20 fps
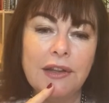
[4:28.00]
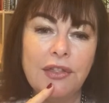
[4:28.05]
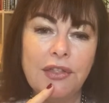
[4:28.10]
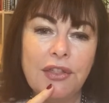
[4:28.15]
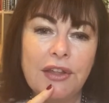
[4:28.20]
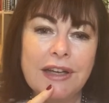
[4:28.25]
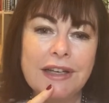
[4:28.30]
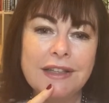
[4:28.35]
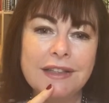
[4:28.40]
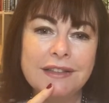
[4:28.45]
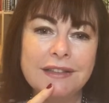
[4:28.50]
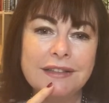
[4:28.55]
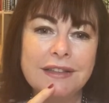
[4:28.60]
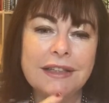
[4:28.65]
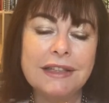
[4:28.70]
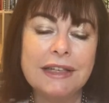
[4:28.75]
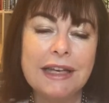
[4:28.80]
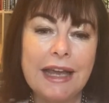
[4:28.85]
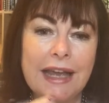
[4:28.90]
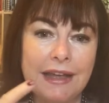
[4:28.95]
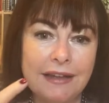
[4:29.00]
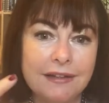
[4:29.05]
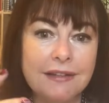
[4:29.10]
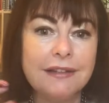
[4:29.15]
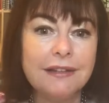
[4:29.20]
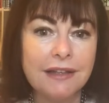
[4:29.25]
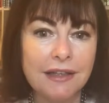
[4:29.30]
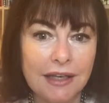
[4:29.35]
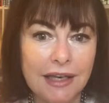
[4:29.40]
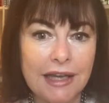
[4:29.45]
things can
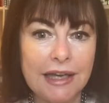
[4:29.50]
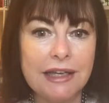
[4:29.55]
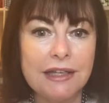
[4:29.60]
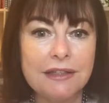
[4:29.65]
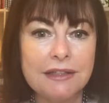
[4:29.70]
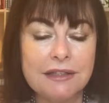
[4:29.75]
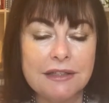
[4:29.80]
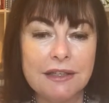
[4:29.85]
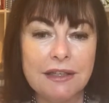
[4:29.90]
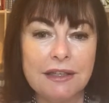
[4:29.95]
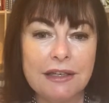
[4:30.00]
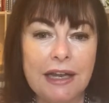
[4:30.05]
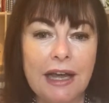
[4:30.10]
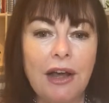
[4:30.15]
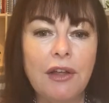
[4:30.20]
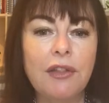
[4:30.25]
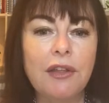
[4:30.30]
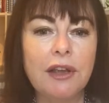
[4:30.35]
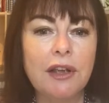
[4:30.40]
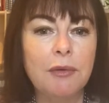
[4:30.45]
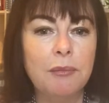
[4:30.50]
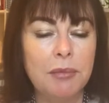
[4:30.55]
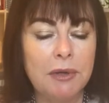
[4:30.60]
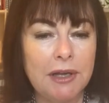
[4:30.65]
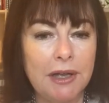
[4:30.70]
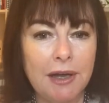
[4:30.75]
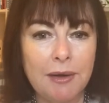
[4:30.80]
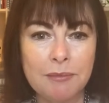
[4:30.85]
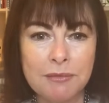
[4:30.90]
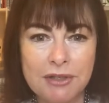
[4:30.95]
escalate and how they can
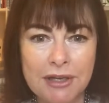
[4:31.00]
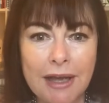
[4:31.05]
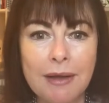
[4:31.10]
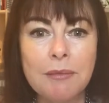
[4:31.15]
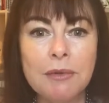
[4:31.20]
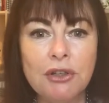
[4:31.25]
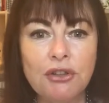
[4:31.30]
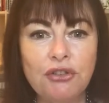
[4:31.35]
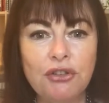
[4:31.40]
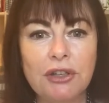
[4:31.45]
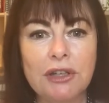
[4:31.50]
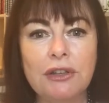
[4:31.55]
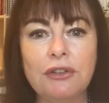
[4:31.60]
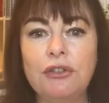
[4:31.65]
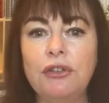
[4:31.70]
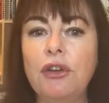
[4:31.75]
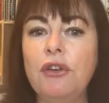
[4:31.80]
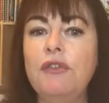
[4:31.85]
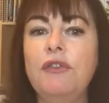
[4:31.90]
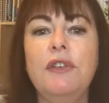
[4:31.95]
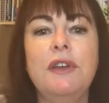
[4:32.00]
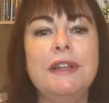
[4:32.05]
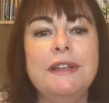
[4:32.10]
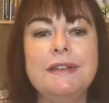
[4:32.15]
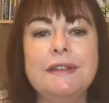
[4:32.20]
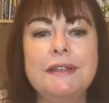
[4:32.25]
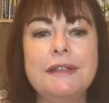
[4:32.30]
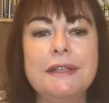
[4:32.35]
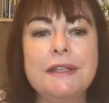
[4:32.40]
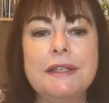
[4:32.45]
become damaging. So for
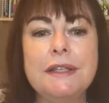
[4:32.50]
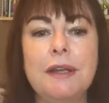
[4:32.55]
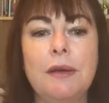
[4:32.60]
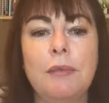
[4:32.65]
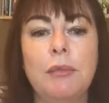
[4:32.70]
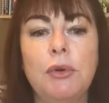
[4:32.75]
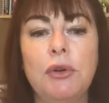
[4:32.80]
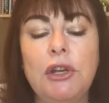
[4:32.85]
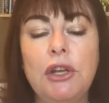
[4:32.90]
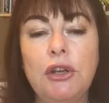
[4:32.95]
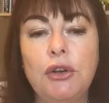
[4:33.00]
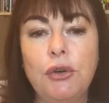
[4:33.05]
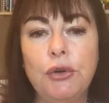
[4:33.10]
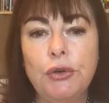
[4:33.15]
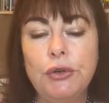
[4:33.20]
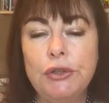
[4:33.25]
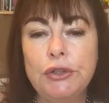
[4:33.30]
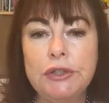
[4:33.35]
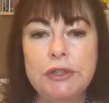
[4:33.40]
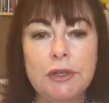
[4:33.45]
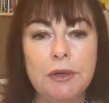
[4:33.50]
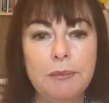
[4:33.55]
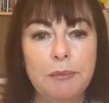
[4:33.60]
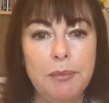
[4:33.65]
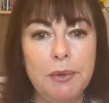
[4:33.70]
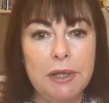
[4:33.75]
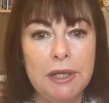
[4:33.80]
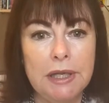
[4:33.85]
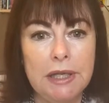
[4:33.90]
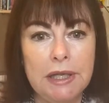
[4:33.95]
instance, somebody could
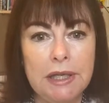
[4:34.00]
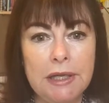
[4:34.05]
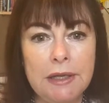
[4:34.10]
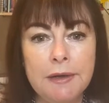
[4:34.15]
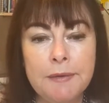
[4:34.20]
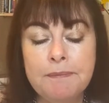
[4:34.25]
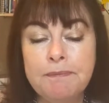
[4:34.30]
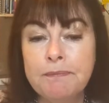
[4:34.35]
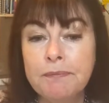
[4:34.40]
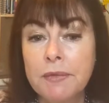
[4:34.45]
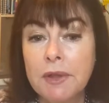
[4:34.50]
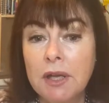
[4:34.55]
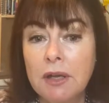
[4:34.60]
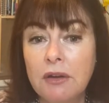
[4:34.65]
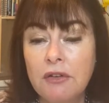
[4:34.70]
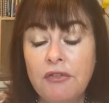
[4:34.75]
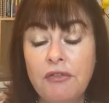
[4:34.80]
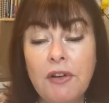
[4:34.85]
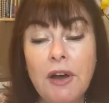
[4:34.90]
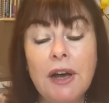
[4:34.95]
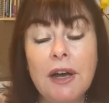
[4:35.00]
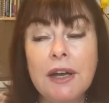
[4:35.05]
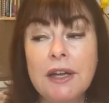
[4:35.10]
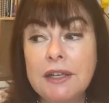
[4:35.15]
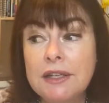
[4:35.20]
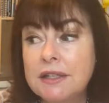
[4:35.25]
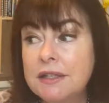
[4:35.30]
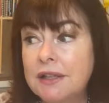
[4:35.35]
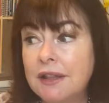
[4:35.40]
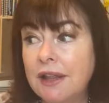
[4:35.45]

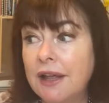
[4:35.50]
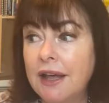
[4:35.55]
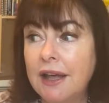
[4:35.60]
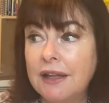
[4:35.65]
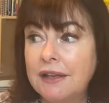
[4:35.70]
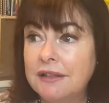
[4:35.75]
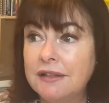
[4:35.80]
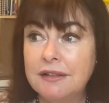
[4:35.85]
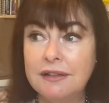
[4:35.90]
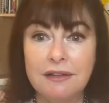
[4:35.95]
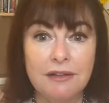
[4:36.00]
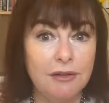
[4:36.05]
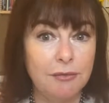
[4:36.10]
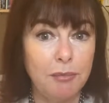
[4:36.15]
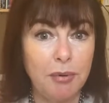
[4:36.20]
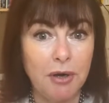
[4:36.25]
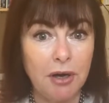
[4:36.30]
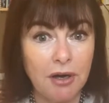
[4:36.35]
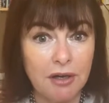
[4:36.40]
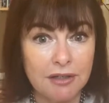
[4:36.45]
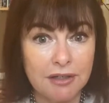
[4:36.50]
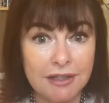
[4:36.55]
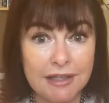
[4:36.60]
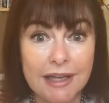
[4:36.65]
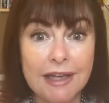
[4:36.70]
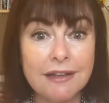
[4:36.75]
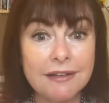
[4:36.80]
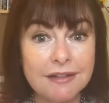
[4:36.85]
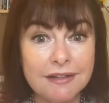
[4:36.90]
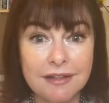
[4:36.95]
find that the partner
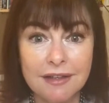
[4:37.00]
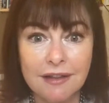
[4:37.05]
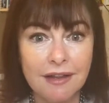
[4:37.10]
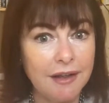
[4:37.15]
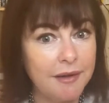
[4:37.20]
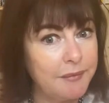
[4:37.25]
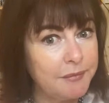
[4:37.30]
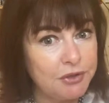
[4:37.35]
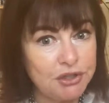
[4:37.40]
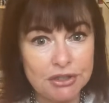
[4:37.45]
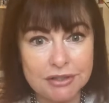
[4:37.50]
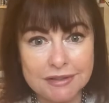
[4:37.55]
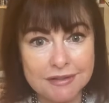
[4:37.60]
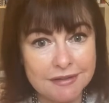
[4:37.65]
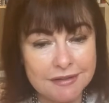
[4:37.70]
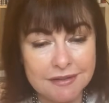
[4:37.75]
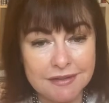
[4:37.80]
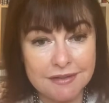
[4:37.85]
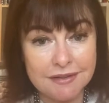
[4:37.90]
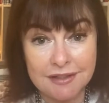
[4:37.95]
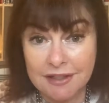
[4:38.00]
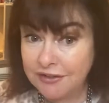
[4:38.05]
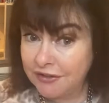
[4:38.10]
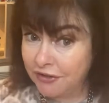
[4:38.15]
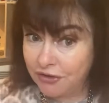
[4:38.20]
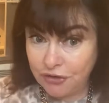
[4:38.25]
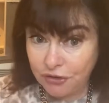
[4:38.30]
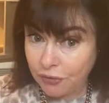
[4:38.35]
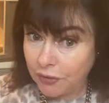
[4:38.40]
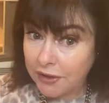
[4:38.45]
next to them just
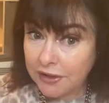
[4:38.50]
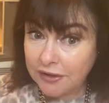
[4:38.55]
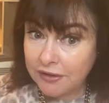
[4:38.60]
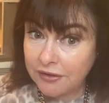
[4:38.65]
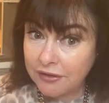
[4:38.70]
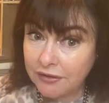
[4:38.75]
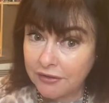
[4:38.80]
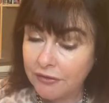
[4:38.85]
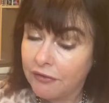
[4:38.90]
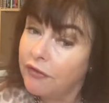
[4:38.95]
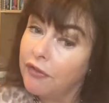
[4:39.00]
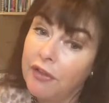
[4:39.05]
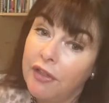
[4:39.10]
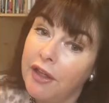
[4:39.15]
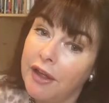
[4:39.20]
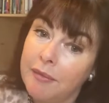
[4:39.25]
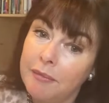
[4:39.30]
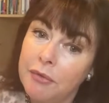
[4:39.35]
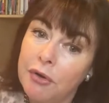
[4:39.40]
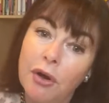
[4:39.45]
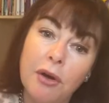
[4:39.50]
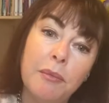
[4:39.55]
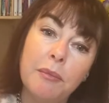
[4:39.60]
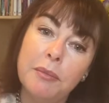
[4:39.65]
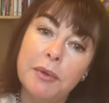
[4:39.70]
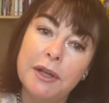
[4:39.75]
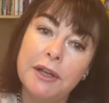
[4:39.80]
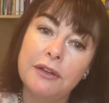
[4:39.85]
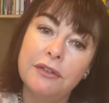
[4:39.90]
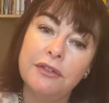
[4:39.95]
doesn't do it for them, not
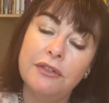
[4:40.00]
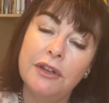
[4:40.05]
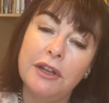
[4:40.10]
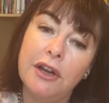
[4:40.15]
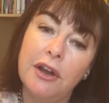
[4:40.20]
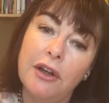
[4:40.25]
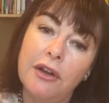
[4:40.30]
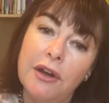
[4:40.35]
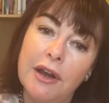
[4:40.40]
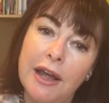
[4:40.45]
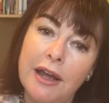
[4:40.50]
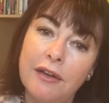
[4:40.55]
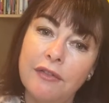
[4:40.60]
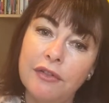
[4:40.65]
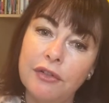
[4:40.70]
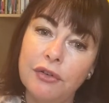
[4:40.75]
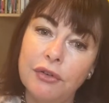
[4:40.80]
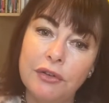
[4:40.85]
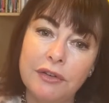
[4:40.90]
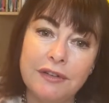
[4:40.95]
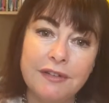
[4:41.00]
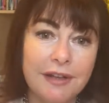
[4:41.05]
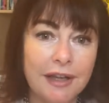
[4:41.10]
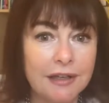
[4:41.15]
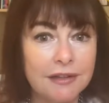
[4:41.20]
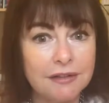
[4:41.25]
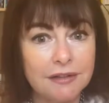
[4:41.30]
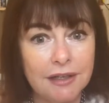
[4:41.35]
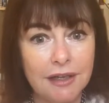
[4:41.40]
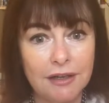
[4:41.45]
because they don't have a good
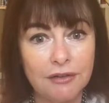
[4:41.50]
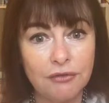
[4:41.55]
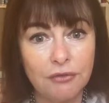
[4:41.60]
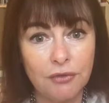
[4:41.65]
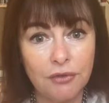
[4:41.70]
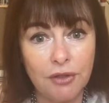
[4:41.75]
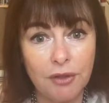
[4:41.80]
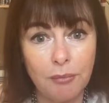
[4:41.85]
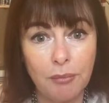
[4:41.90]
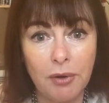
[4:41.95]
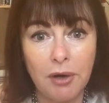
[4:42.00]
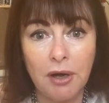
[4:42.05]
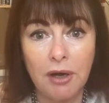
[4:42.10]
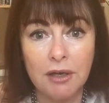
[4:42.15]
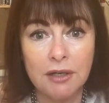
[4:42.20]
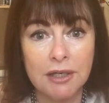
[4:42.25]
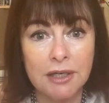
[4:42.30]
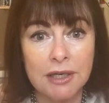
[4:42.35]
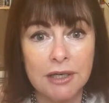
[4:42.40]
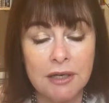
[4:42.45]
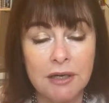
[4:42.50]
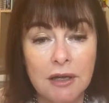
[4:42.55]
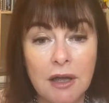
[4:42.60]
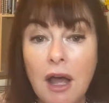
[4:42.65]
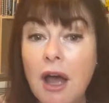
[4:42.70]
sex life with their partner,